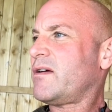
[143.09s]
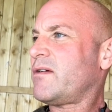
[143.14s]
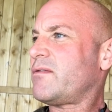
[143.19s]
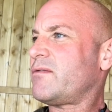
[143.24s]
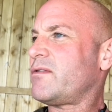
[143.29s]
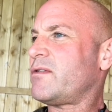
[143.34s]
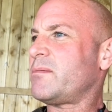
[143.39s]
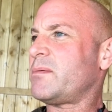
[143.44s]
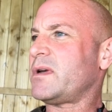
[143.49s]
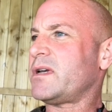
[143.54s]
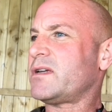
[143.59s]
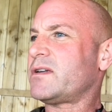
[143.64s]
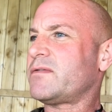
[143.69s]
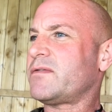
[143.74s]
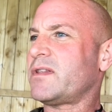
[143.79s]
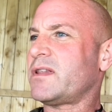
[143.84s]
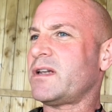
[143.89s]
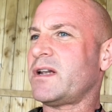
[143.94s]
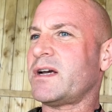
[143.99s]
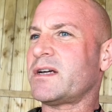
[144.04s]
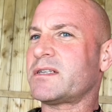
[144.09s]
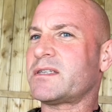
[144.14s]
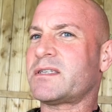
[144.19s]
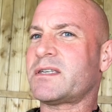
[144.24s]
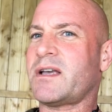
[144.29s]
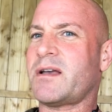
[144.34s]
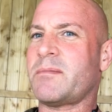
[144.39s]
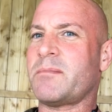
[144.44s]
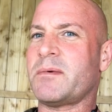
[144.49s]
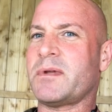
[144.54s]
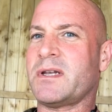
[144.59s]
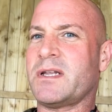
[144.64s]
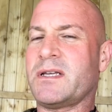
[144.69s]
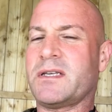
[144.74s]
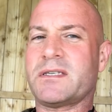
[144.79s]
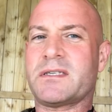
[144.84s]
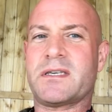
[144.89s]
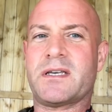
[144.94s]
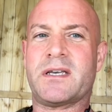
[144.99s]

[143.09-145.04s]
rubbish for the next 10 minutes,